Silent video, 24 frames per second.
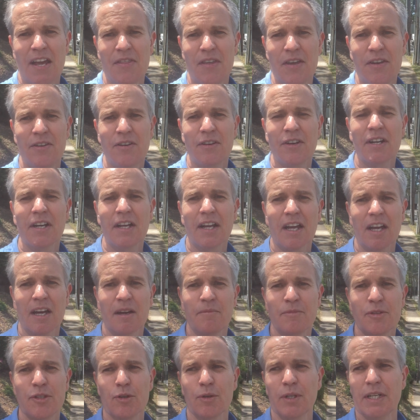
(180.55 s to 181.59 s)
then you're going to
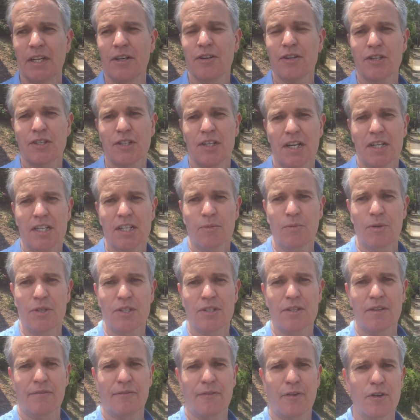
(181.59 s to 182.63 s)
come to an intersection, which
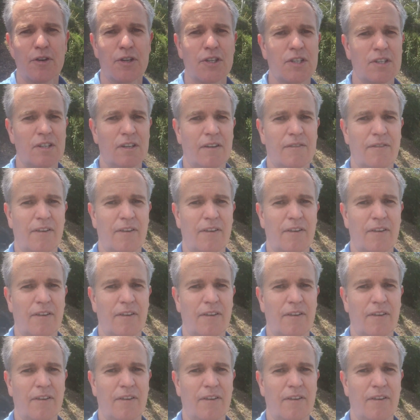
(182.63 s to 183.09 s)
is the first of